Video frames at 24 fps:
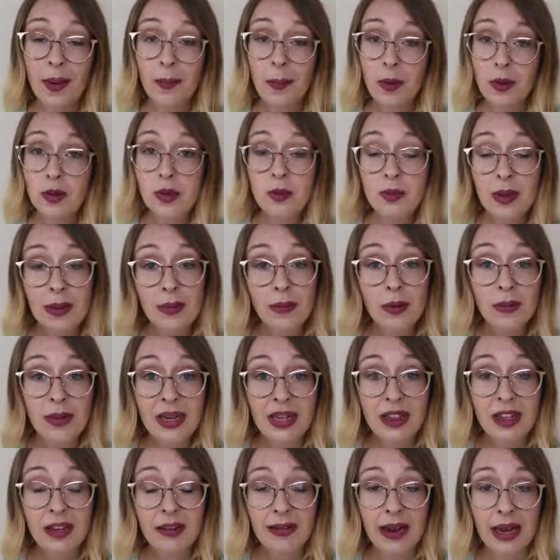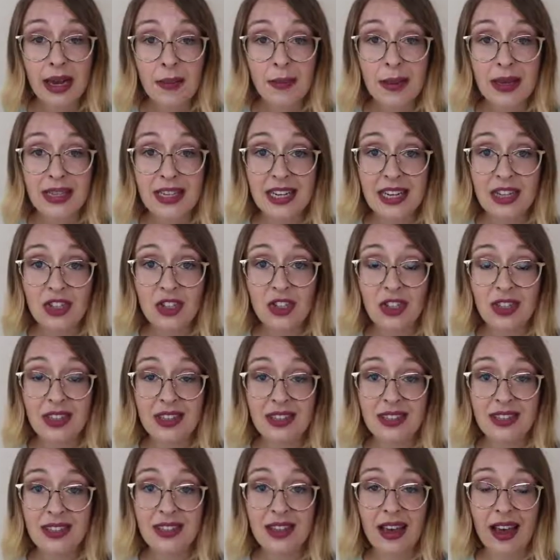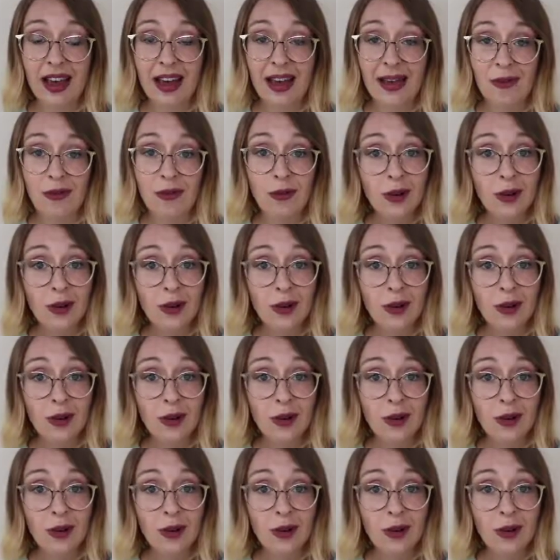most people meet their recommendations um,